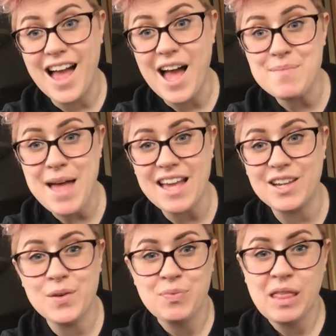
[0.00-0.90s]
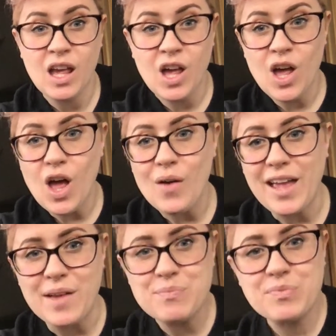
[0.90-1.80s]
I'm back.
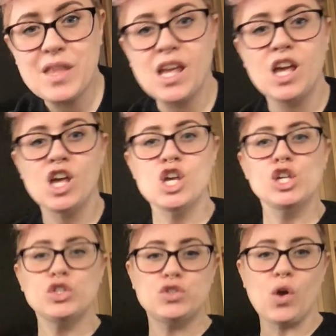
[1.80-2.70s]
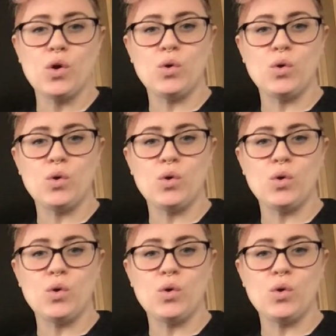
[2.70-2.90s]
Okay, so